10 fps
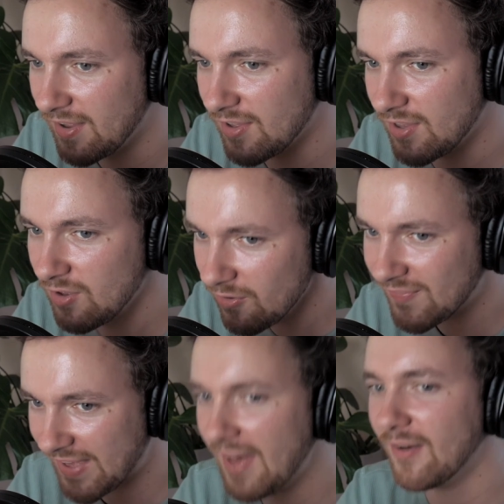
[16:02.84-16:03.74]

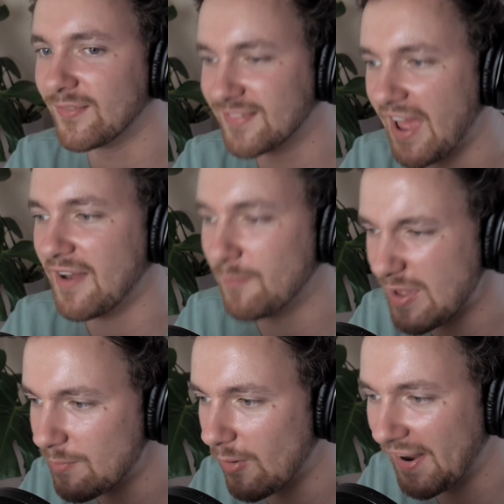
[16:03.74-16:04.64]
you've killed 10
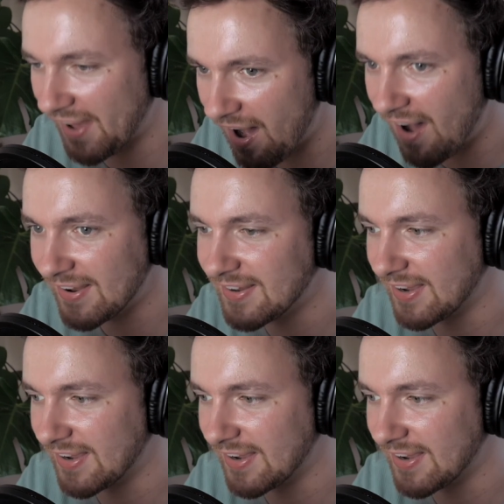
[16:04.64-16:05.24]
people and are hiding